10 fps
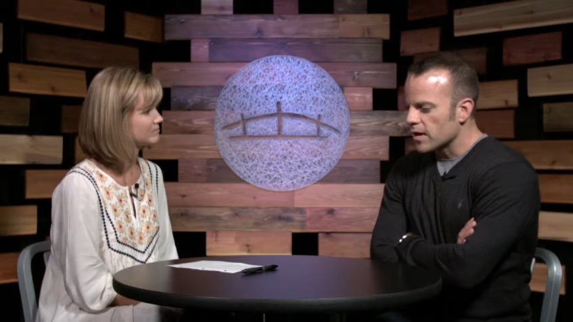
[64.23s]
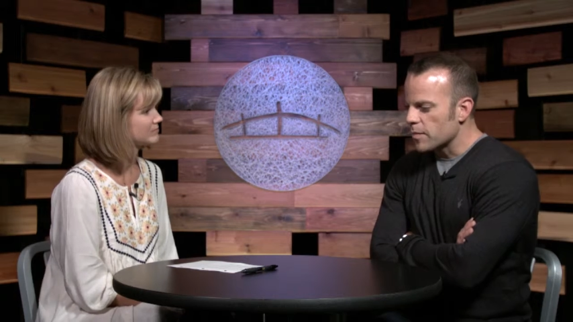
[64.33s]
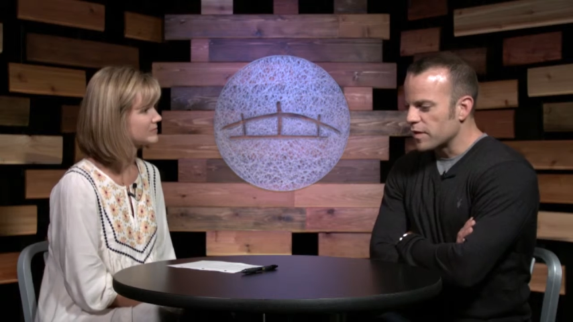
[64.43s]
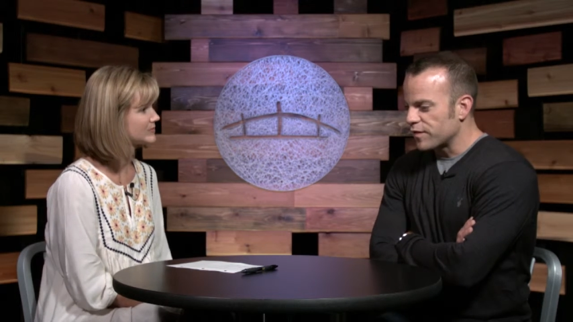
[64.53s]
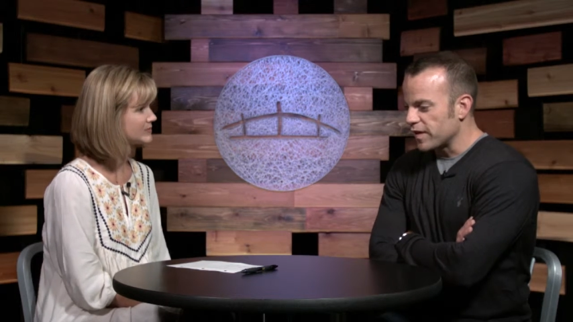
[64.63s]
Speaker 1: I
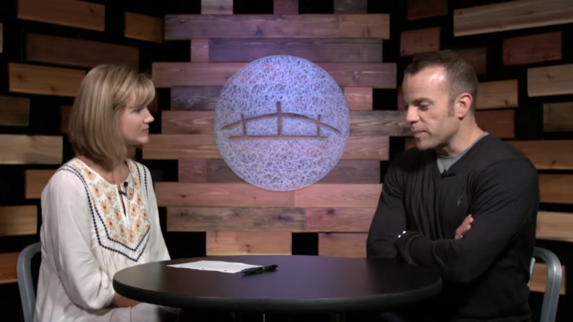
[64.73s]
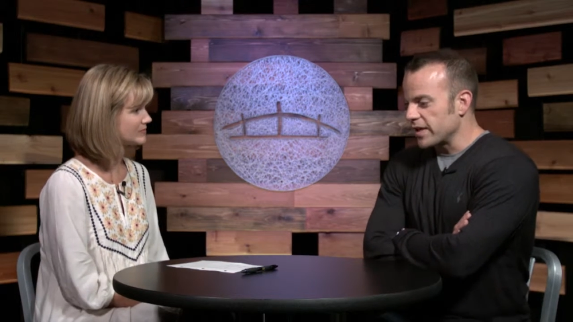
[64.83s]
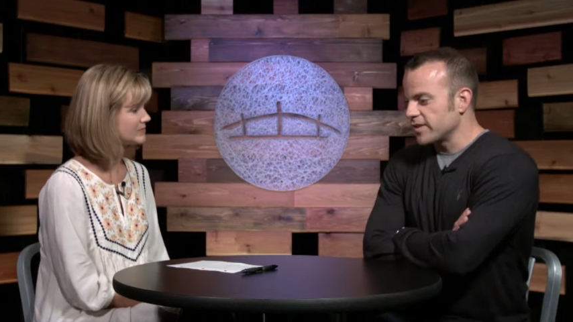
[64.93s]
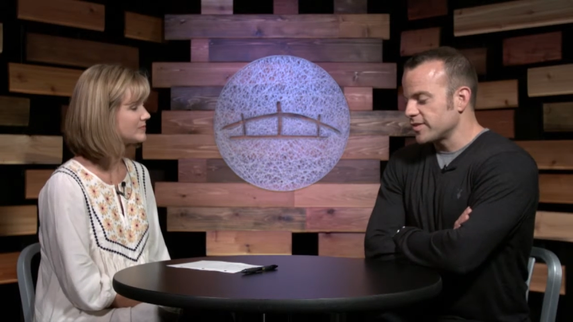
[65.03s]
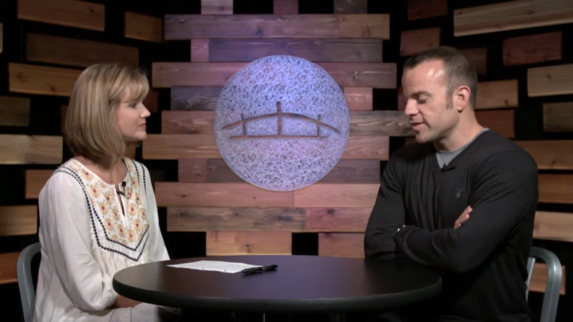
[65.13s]
mean
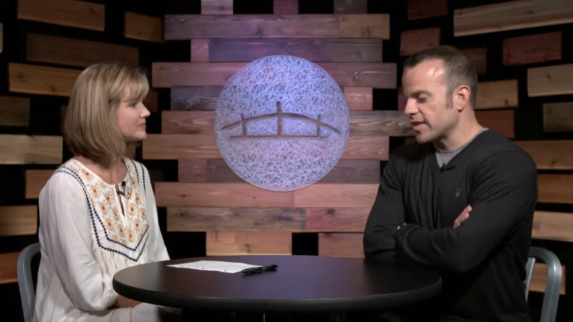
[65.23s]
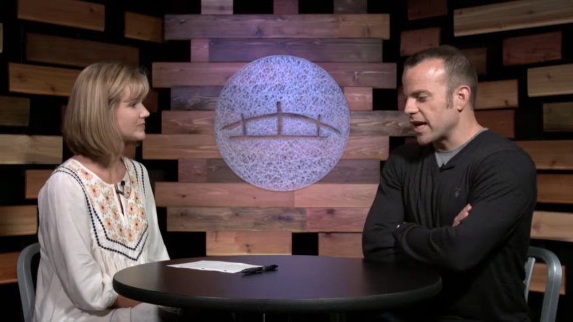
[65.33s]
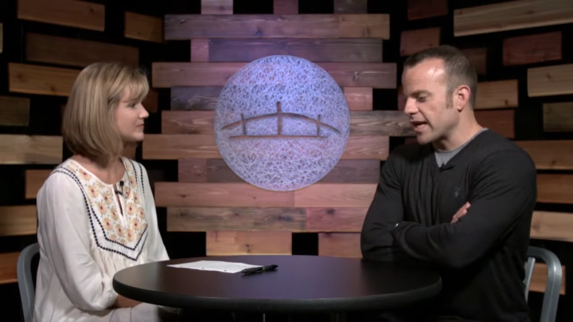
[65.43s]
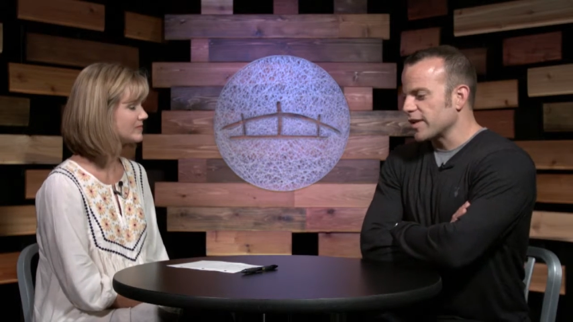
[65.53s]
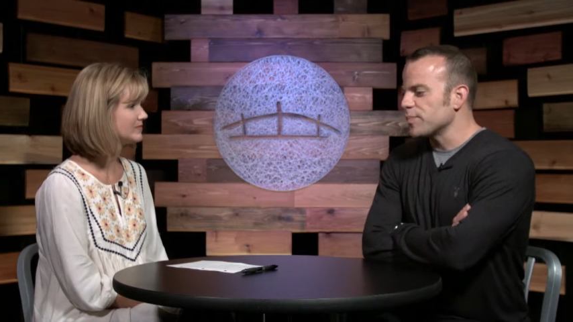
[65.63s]
Philippians.
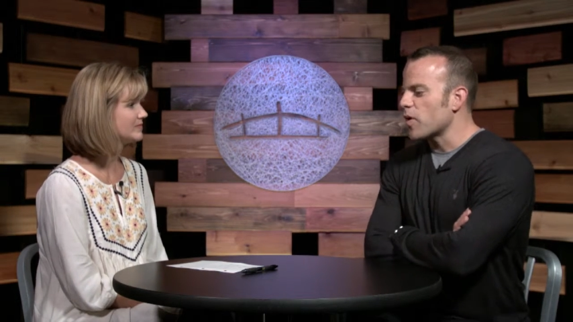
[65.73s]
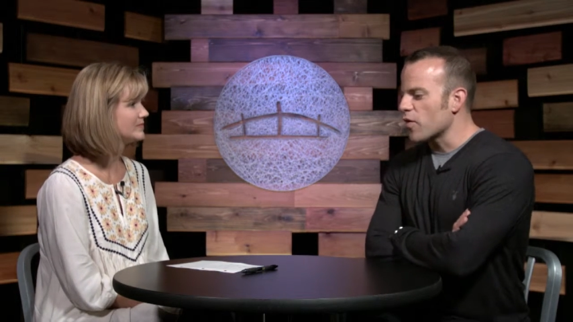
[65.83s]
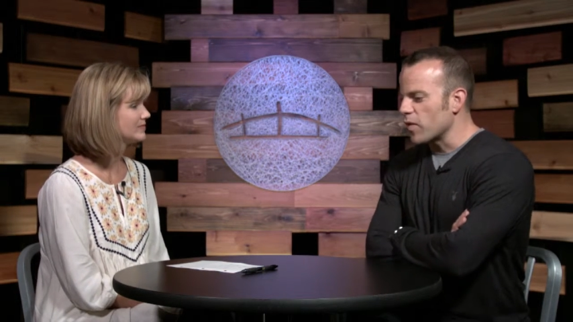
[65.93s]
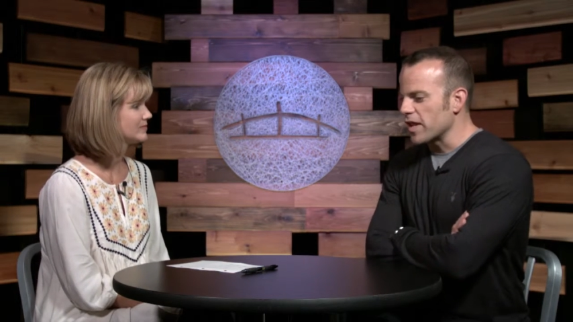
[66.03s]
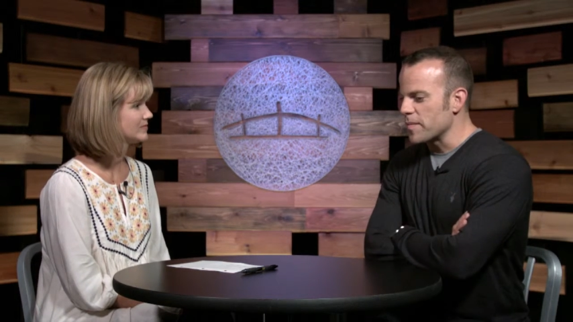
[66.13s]
I guess part
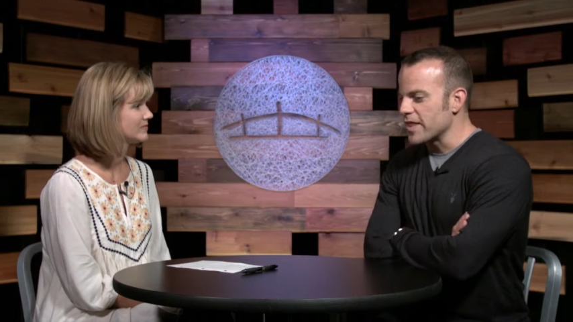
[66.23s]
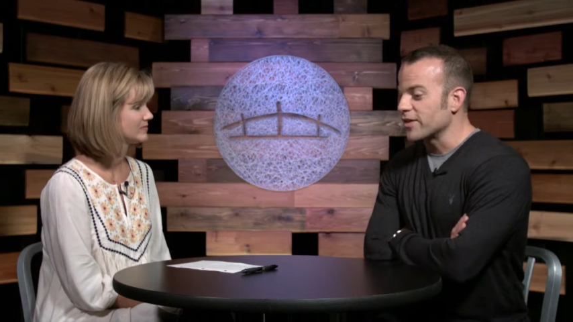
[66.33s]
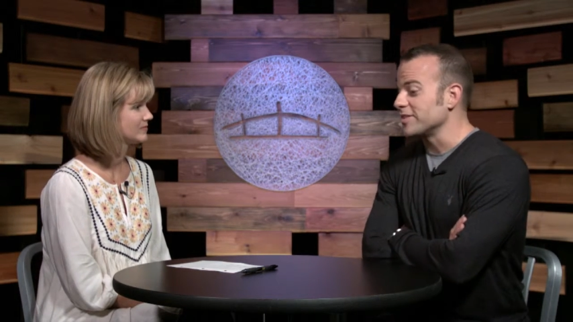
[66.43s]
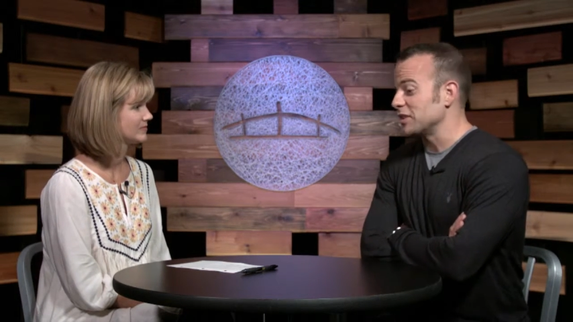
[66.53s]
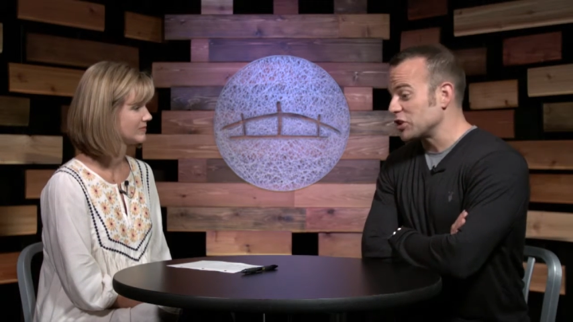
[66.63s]
of what led me there
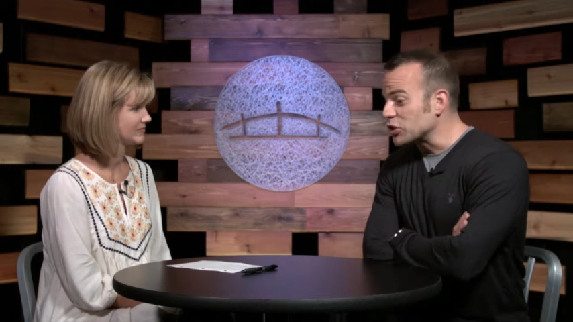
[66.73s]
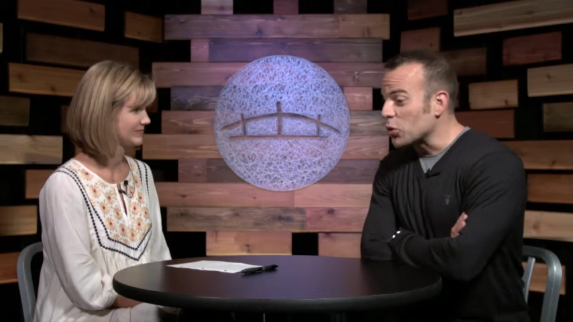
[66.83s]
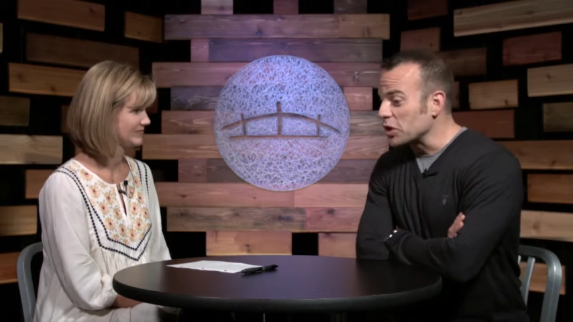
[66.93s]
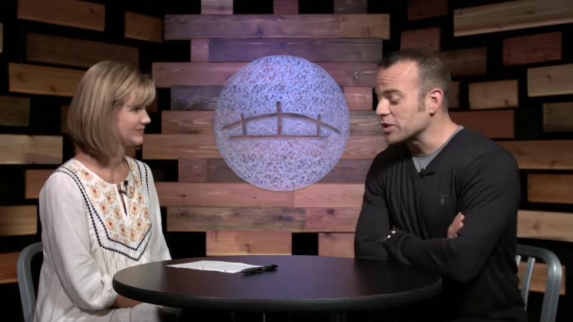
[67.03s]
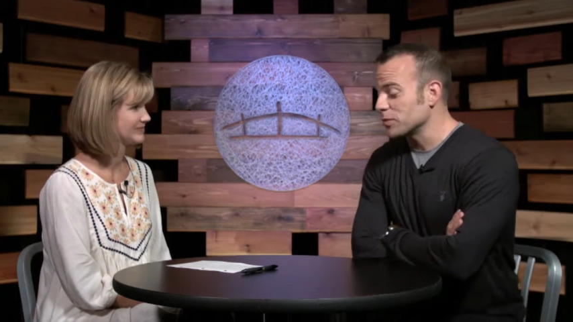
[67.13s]
is it's short,